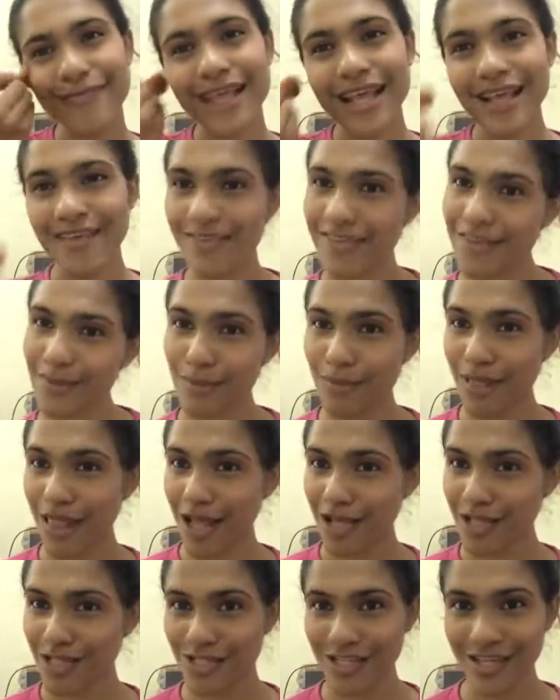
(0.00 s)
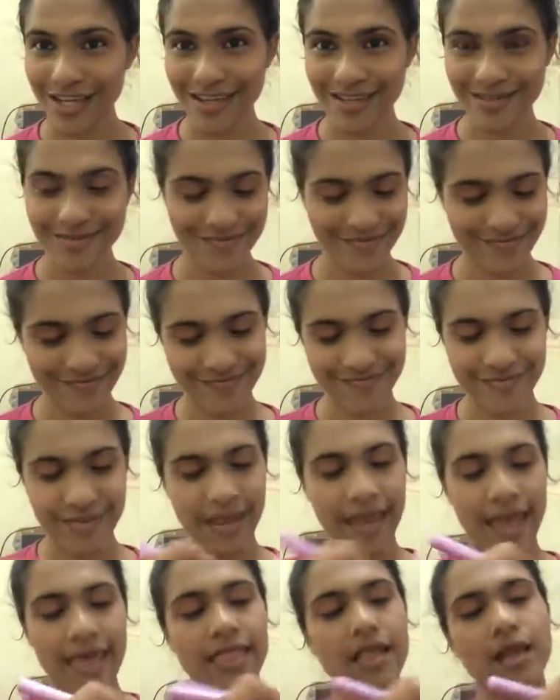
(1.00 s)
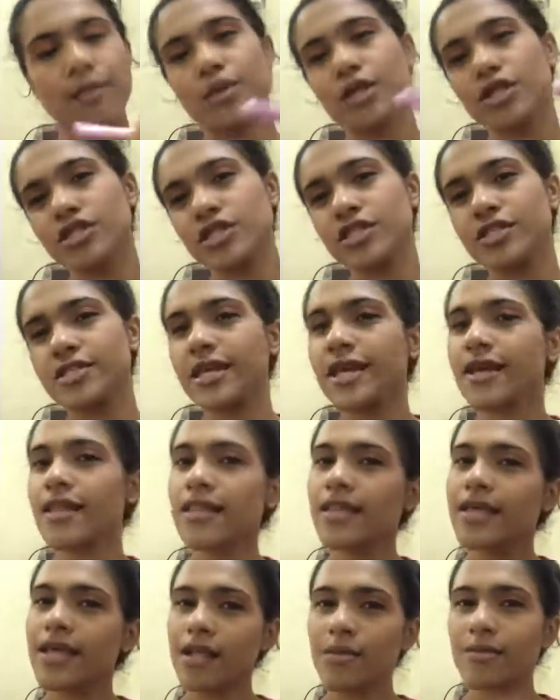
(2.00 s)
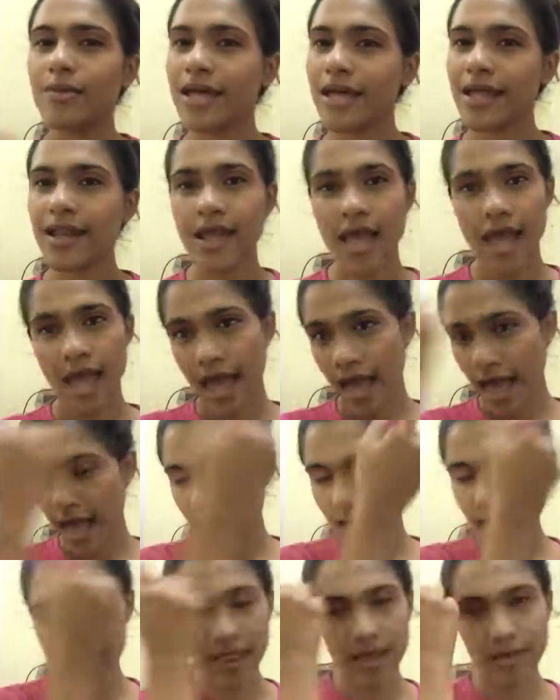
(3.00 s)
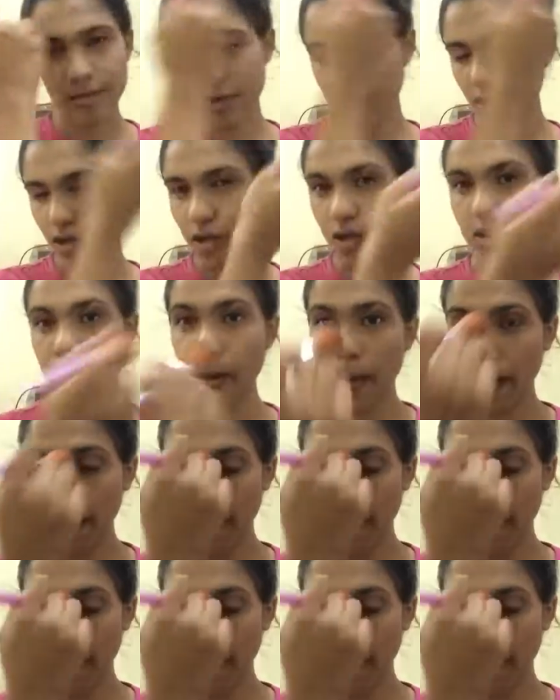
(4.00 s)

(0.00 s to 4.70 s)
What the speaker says: Is it blushy? And then I'm gonna just take a little bit and I'm gonna go